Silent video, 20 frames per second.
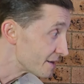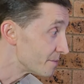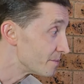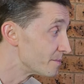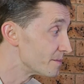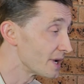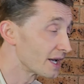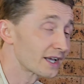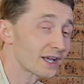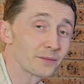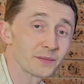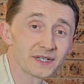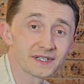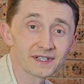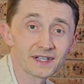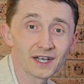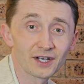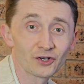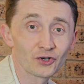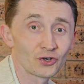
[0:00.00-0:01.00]
make a
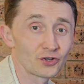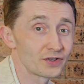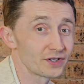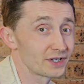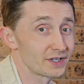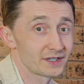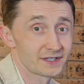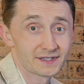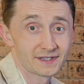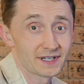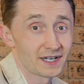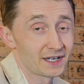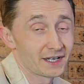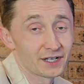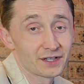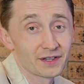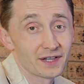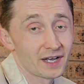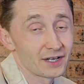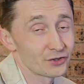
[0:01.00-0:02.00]
mistake on the
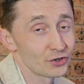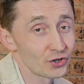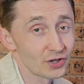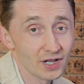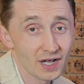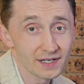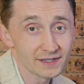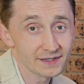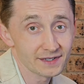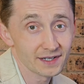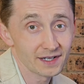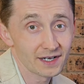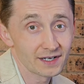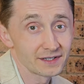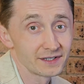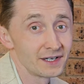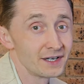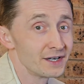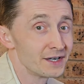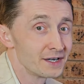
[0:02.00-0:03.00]
second line or last
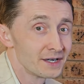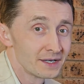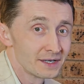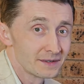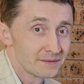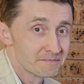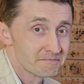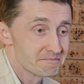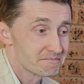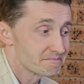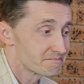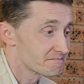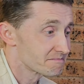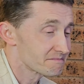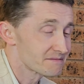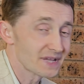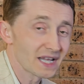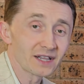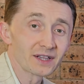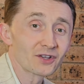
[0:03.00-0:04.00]
line,
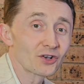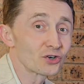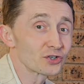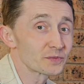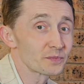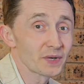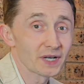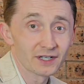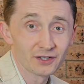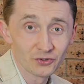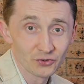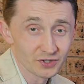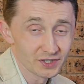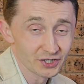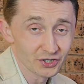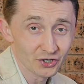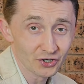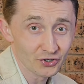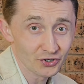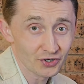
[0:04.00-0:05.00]
that goes back to
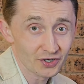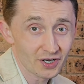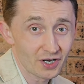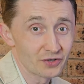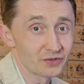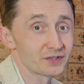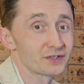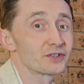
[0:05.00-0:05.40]
0 your count.